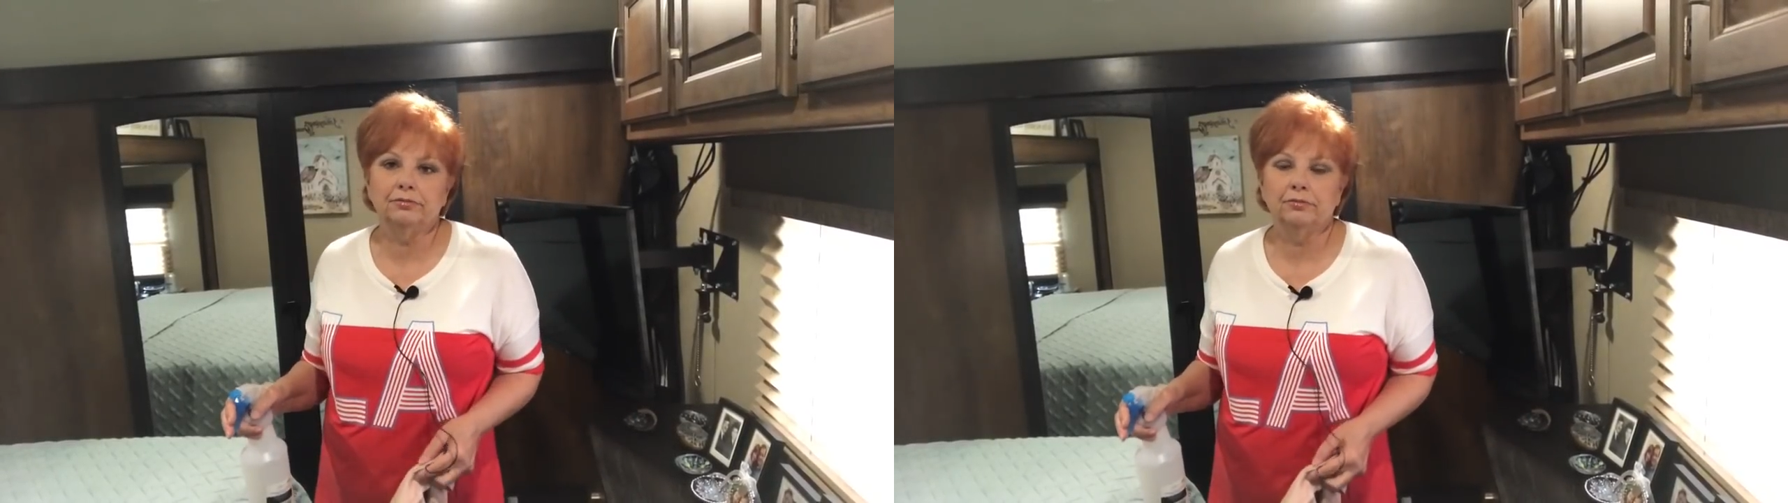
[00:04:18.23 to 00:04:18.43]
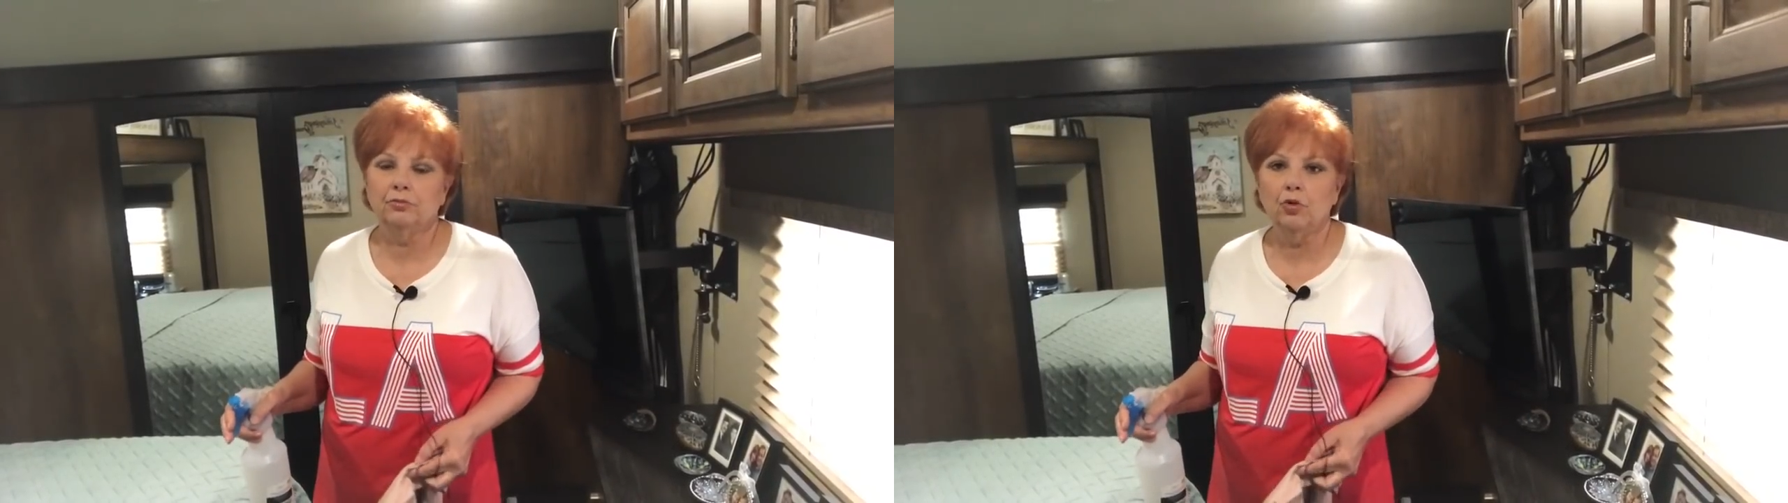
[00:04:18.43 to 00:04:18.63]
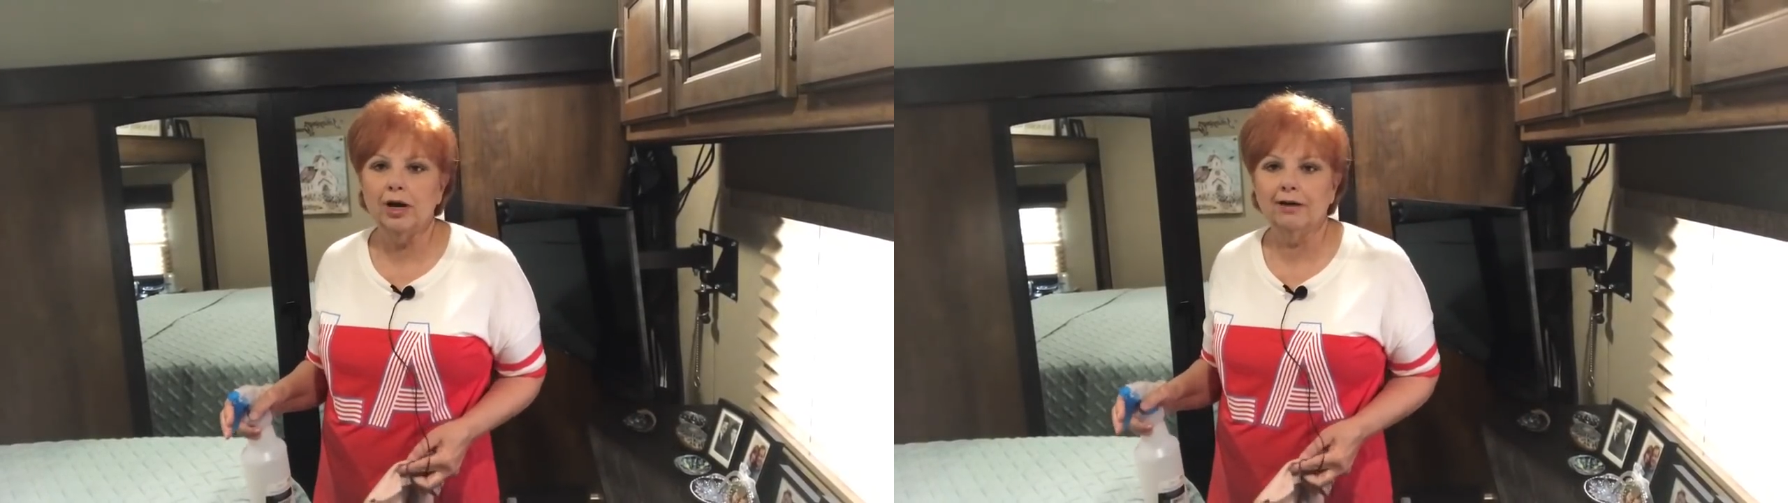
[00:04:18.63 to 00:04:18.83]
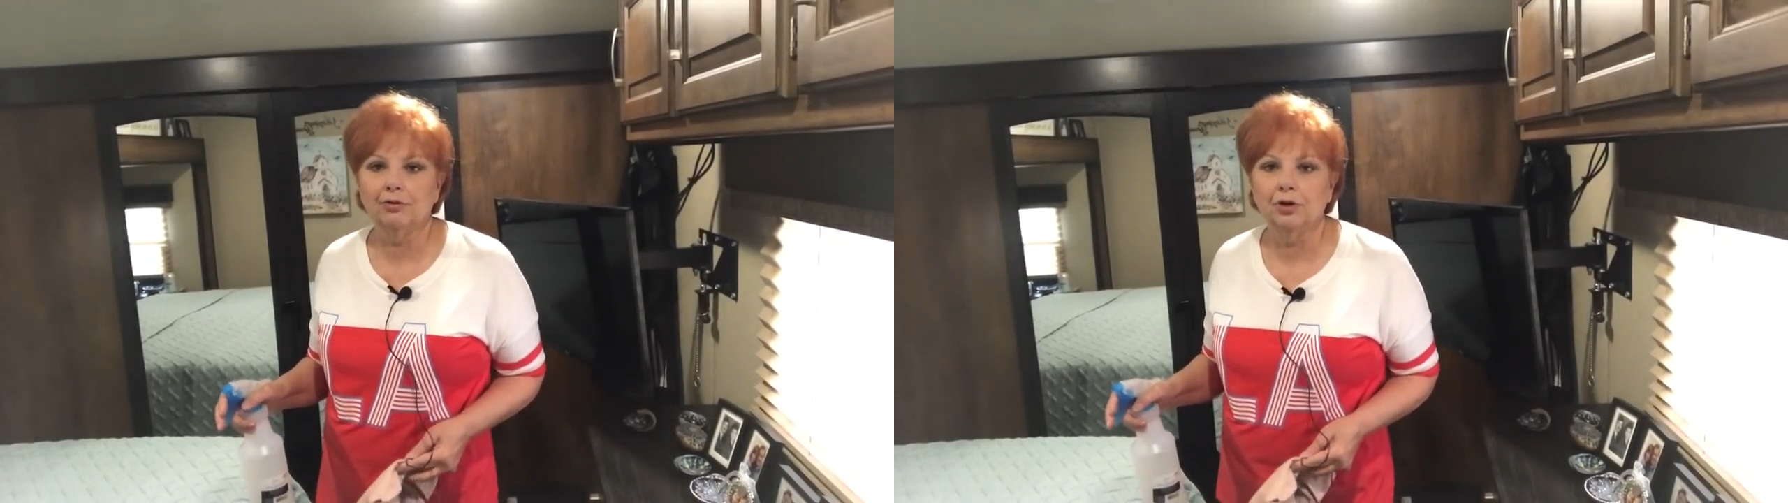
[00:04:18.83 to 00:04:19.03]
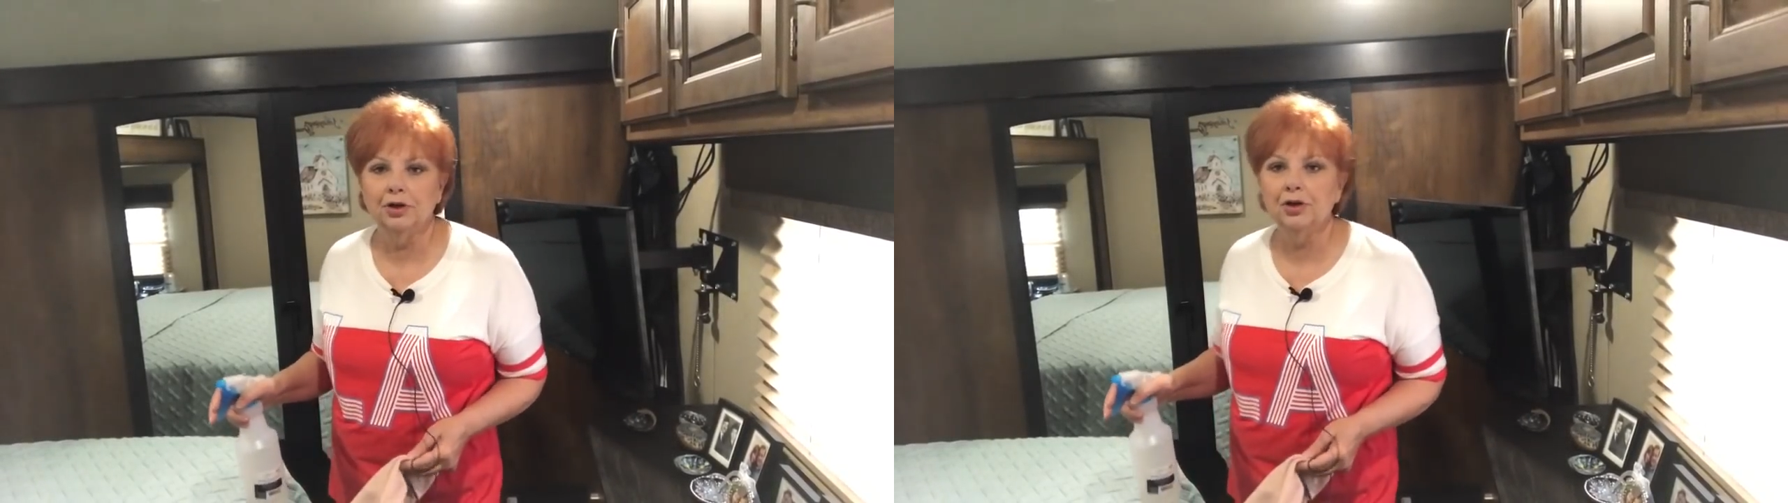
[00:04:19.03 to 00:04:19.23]

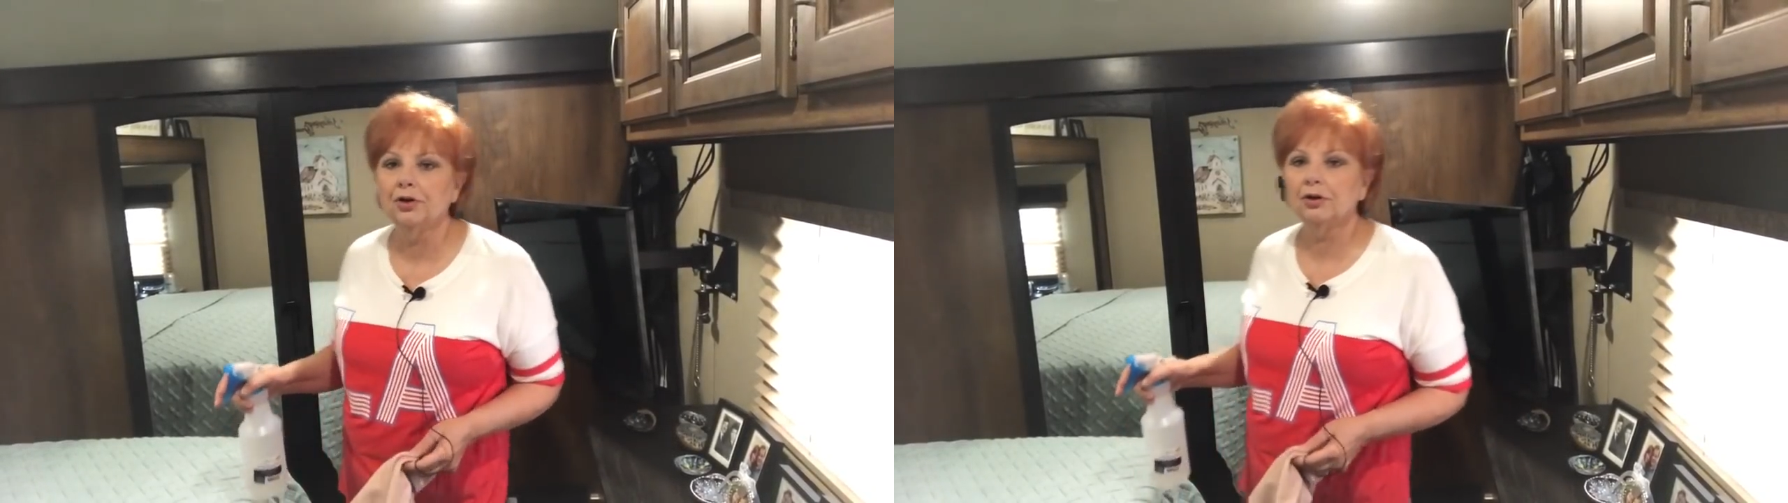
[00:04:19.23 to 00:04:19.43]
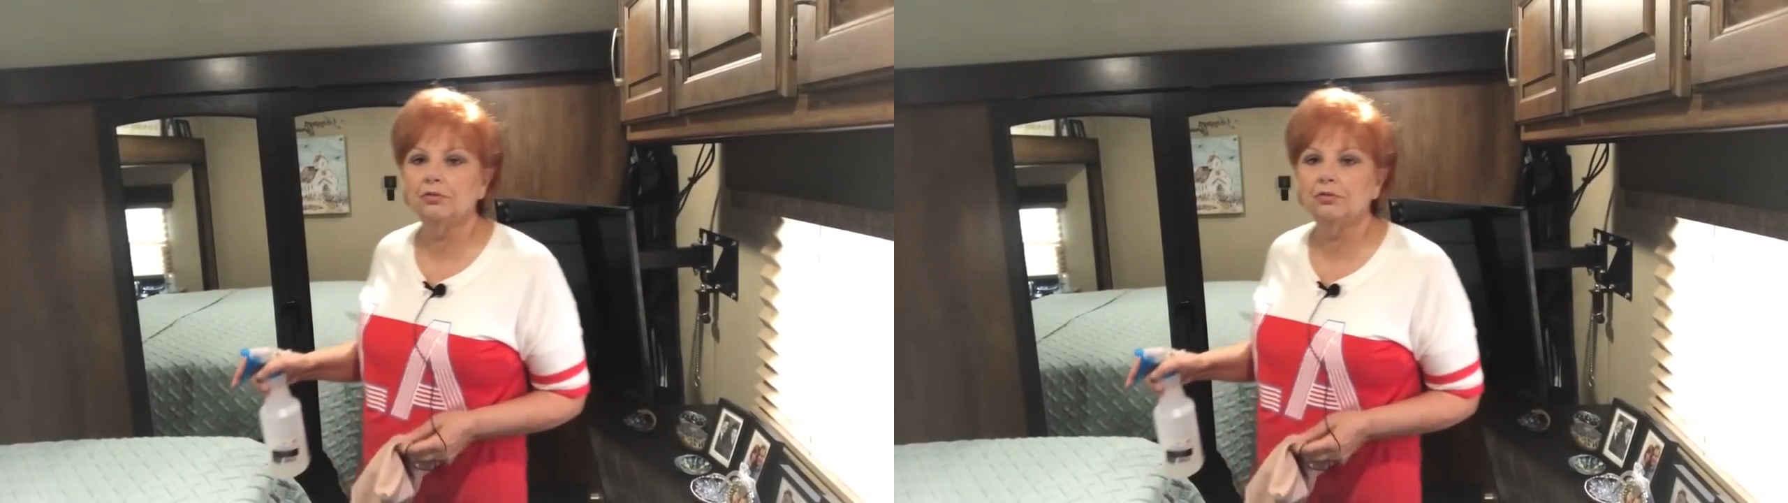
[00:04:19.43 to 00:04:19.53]
whatever on your